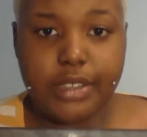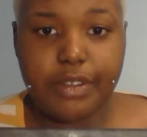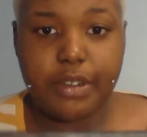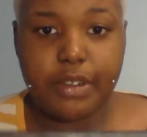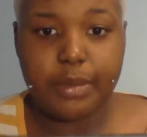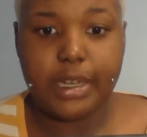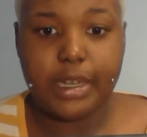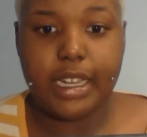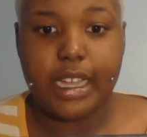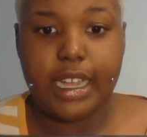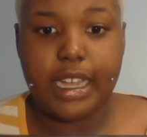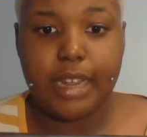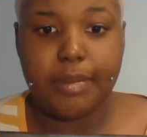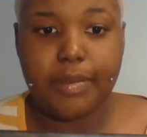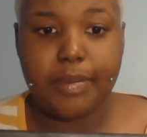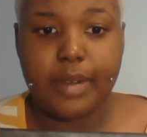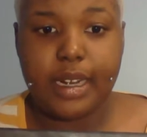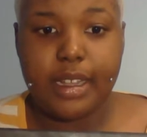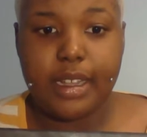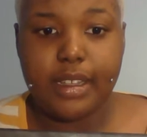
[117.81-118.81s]
For my
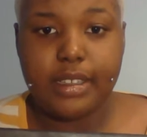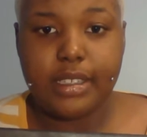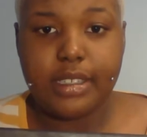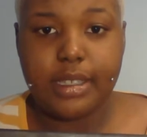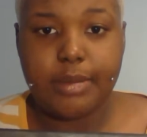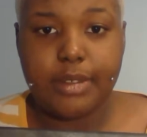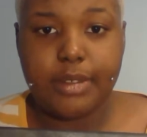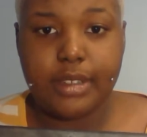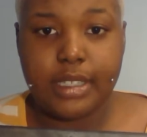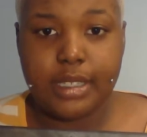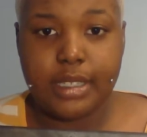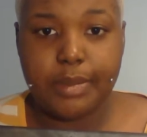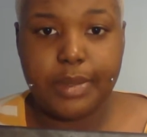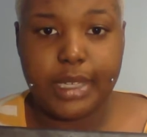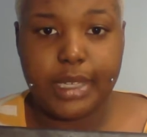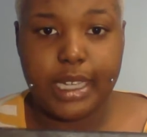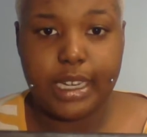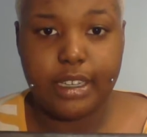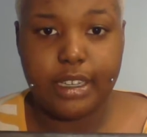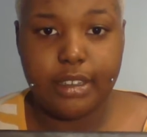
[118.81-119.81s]
eyebrows, I'm going to
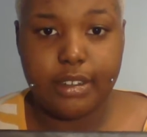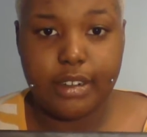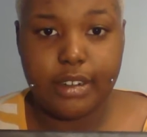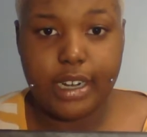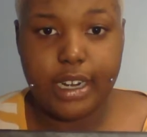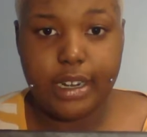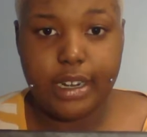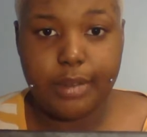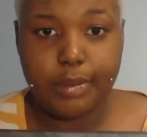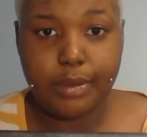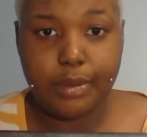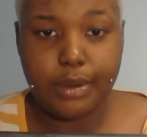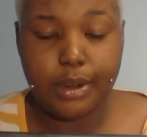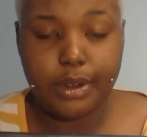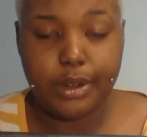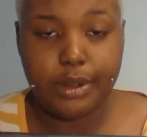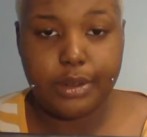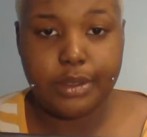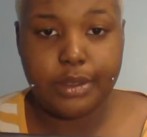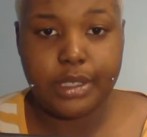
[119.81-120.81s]
apply Lorac
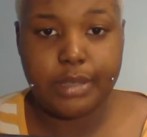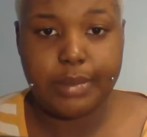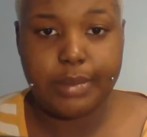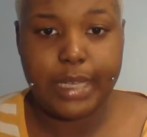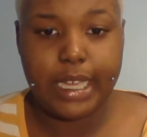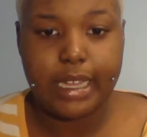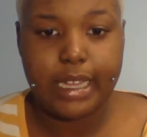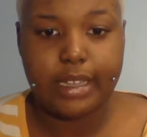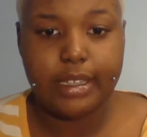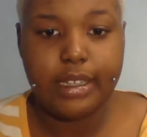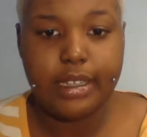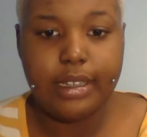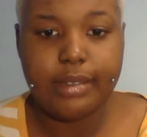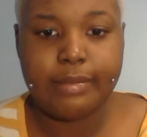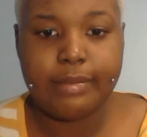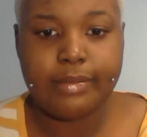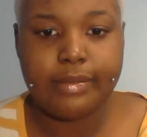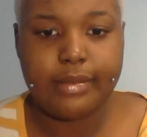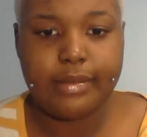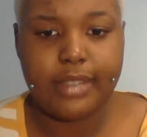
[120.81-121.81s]
Pro's palette.
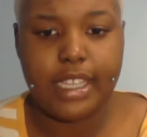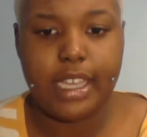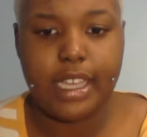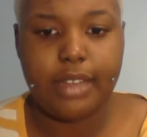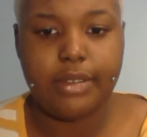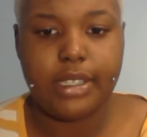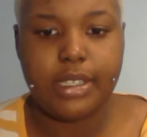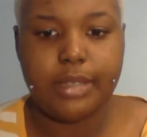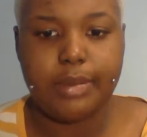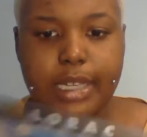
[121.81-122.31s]
I have this